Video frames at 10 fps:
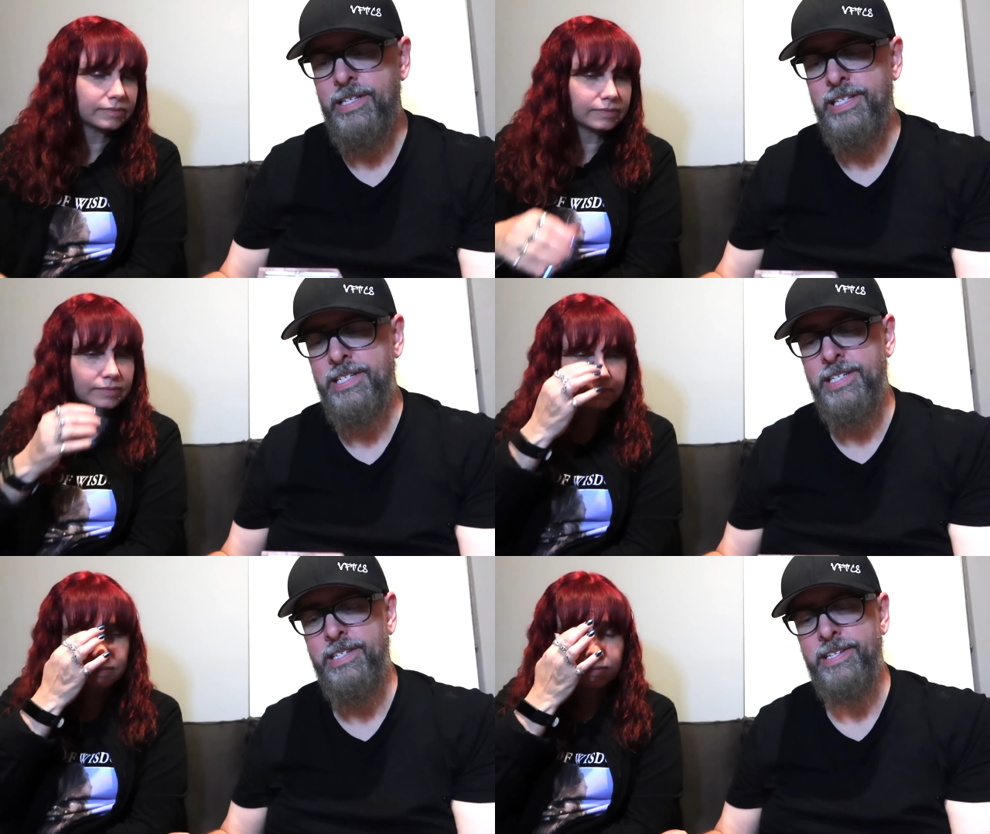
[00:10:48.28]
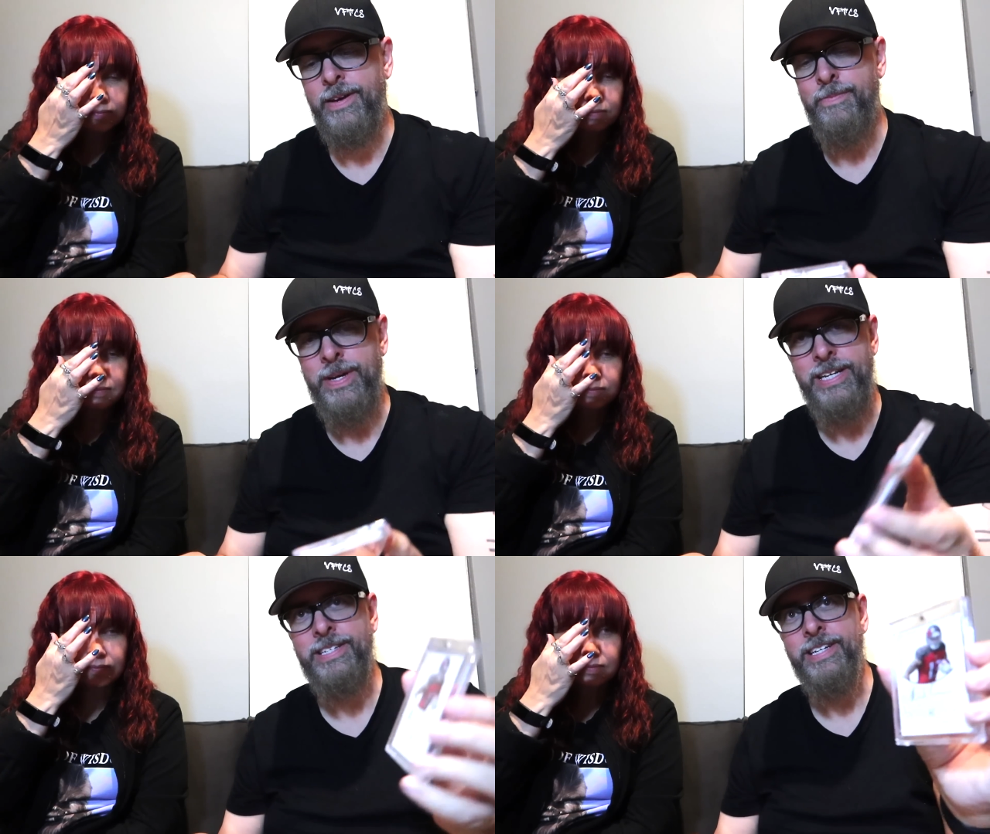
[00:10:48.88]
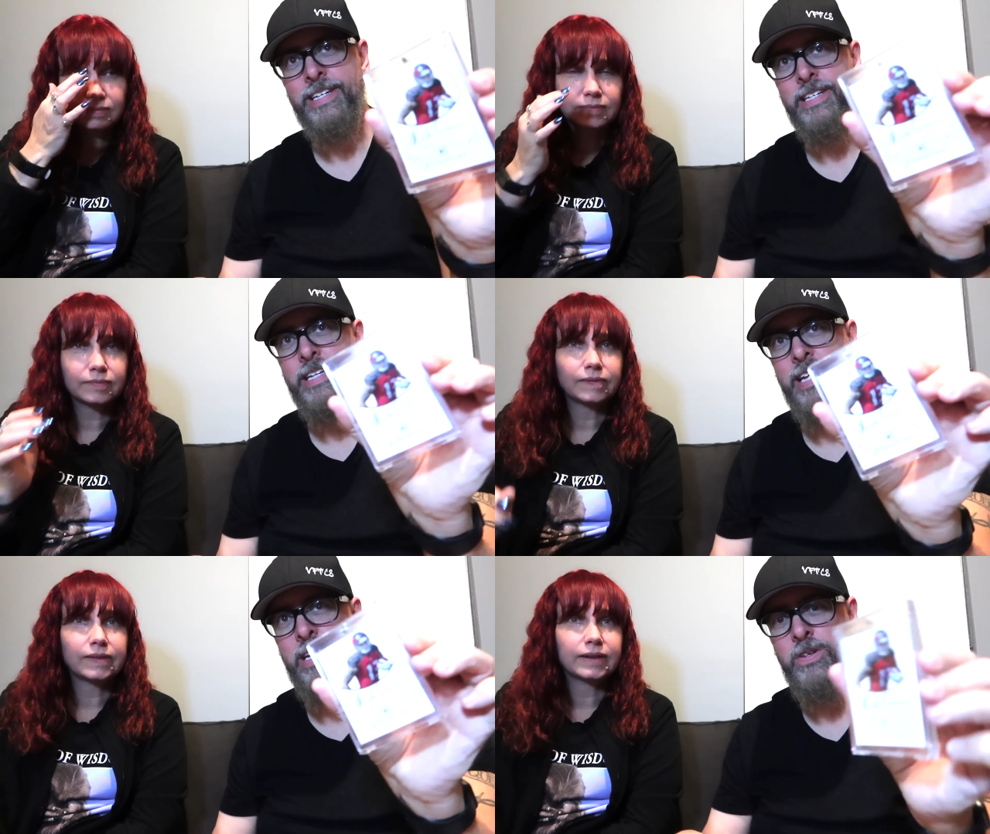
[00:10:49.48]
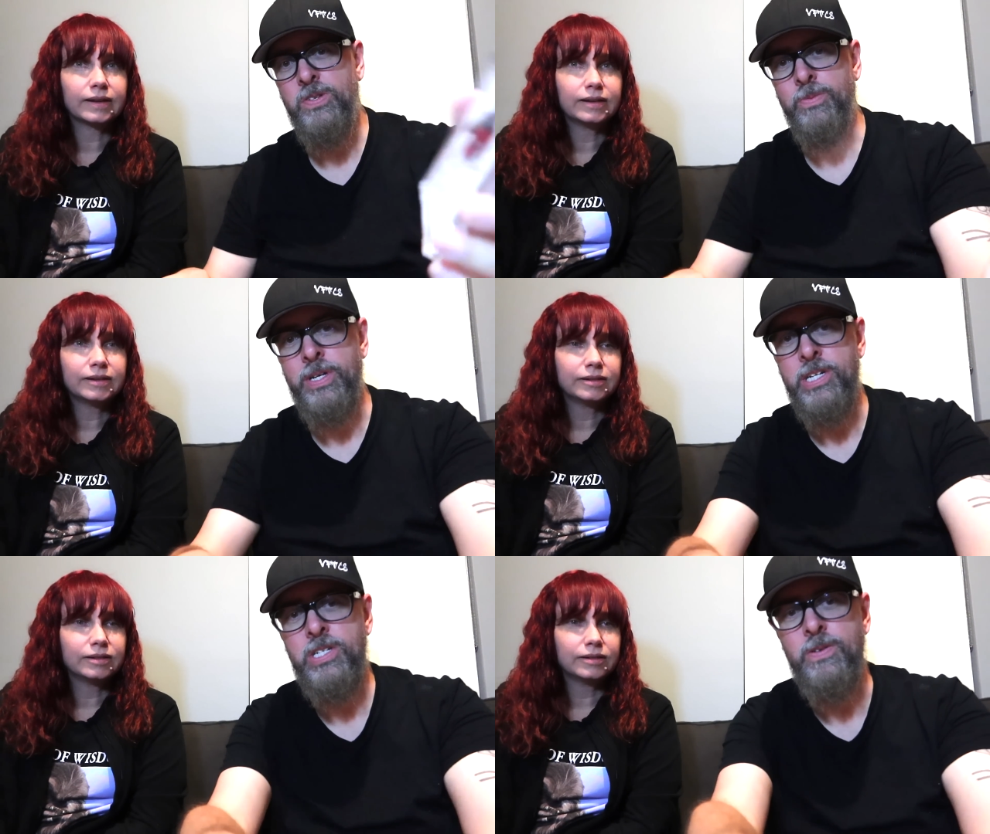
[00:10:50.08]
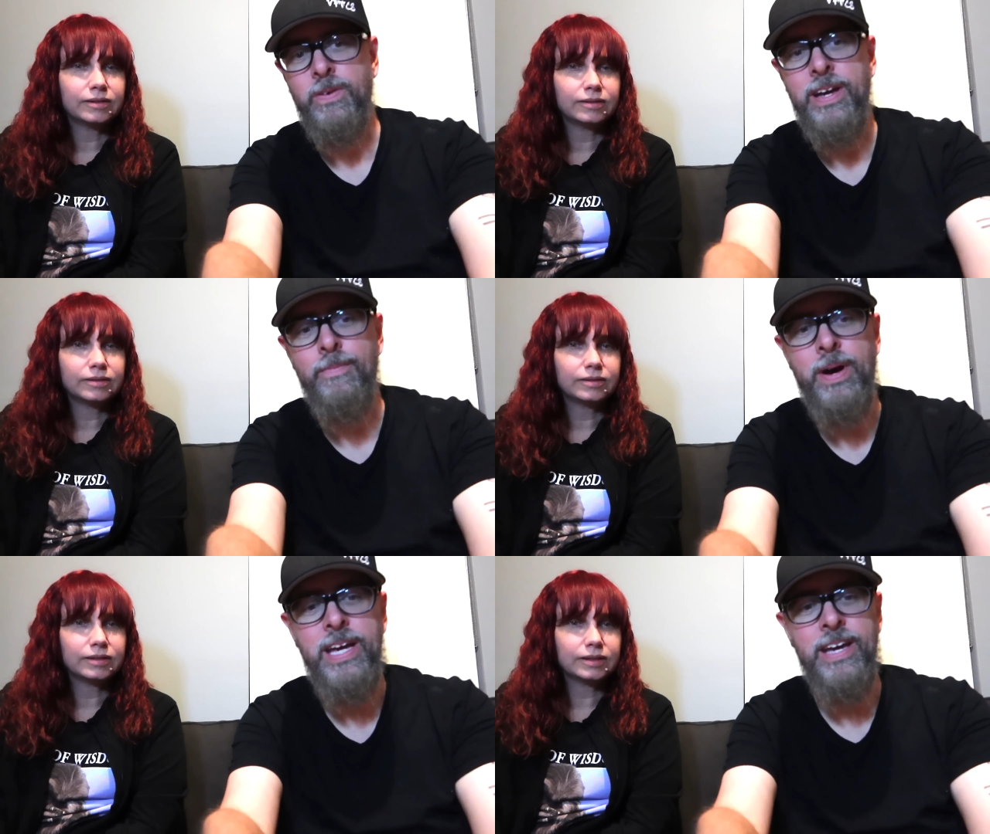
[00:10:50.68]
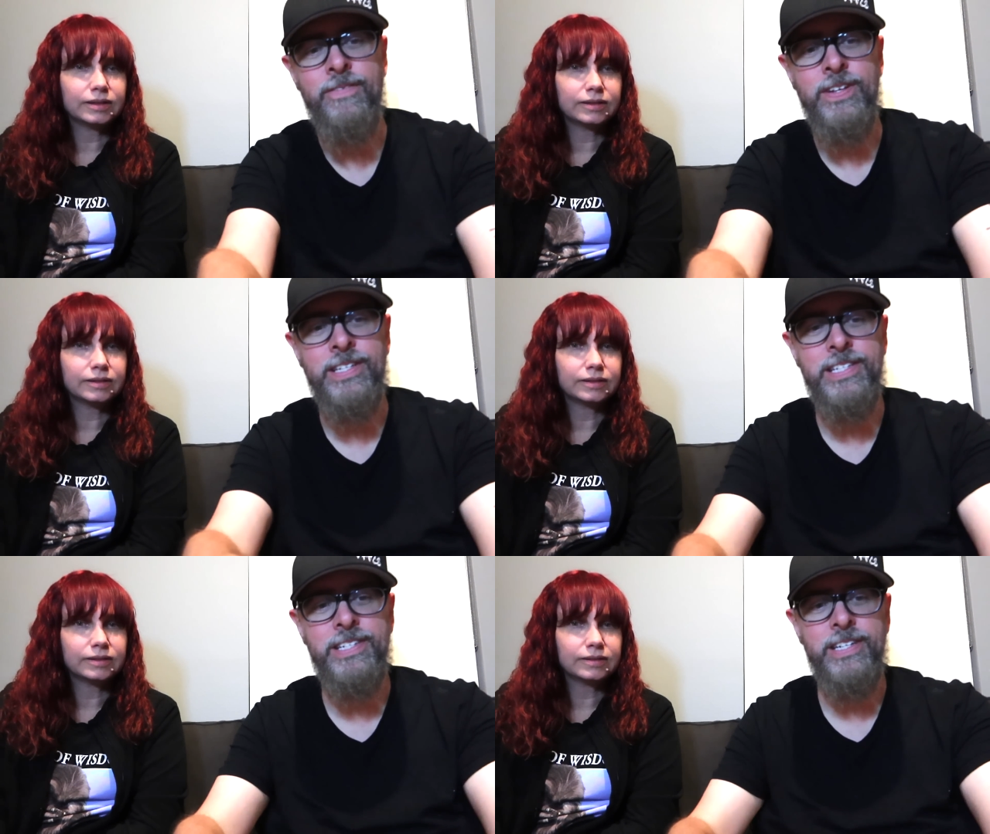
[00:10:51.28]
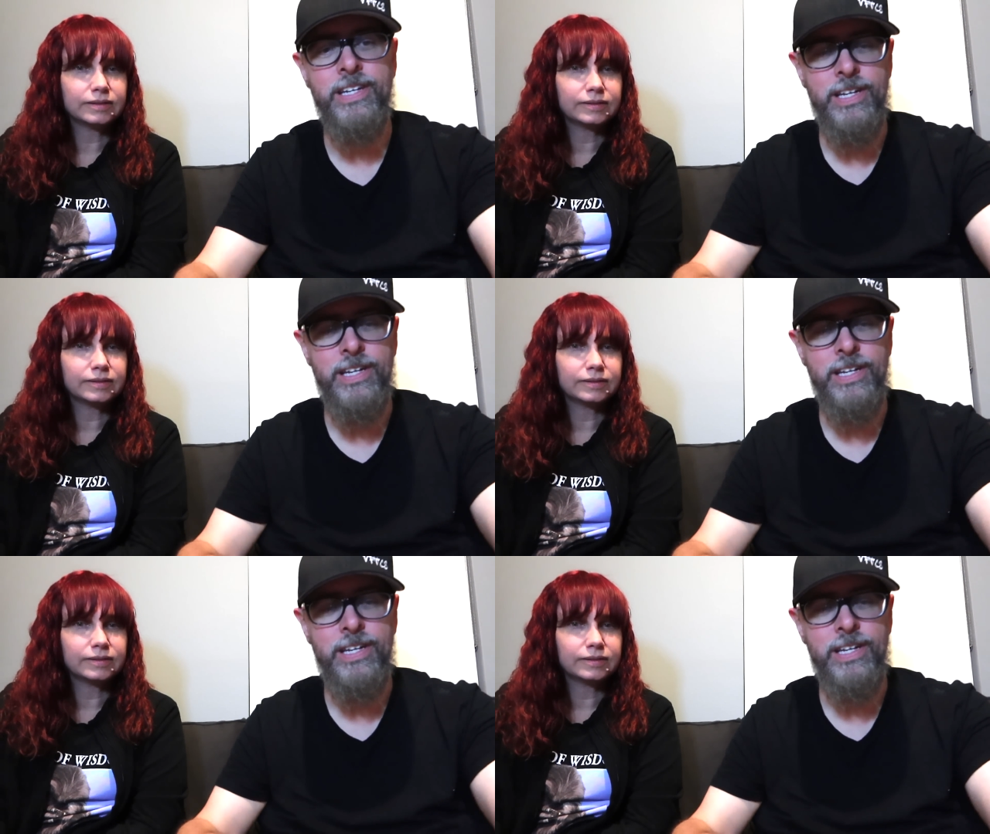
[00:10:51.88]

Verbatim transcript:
Speaker 1: This is amazing. Thank you so much. So we got Mike Evans,